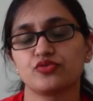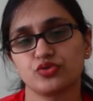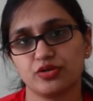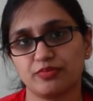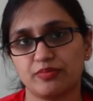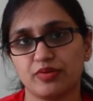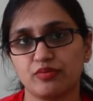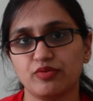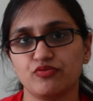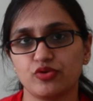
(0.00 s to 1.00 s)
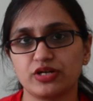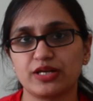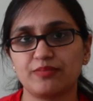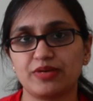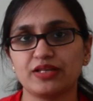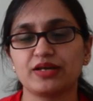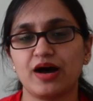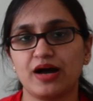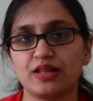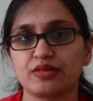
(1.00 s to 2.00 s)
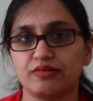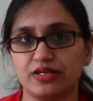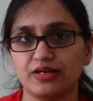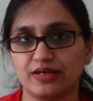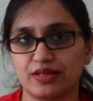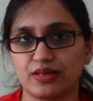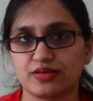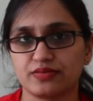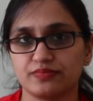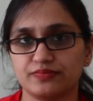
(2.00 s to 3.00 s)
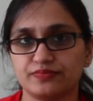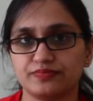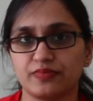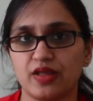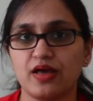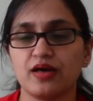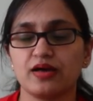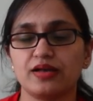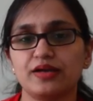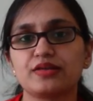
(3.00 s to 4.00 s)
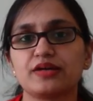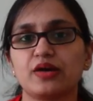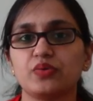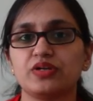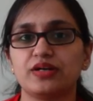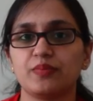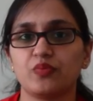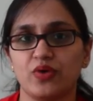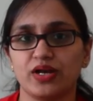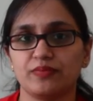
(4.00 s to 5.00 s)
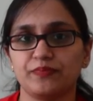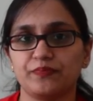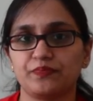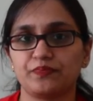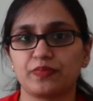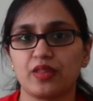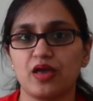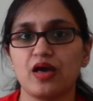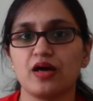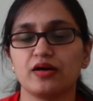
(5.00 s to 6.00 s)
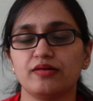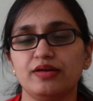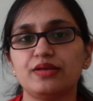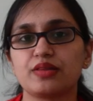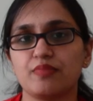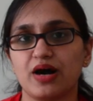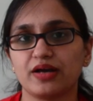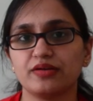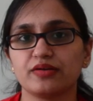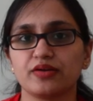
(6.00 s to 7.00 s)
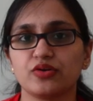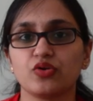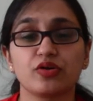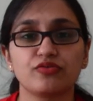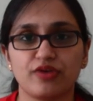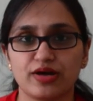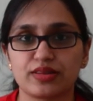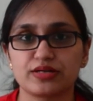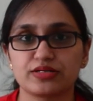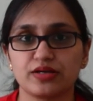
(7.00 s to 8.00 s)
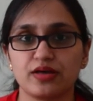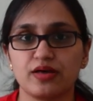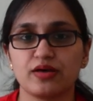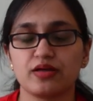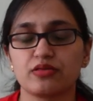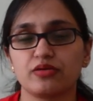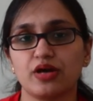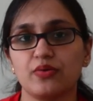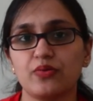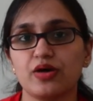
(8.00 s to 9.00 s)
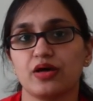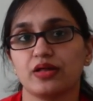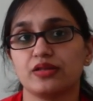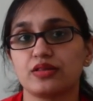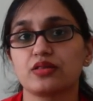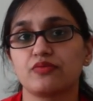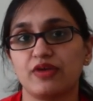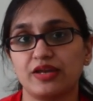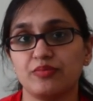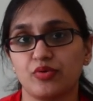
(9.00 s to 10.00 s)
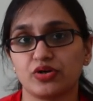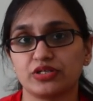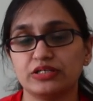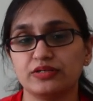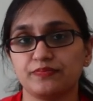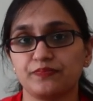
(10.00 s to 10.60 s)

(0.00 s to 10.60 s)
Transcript: to remember before attempting the IELTS reading test. Let's start with the tip 1. Read smart, not fast. So now this is very important.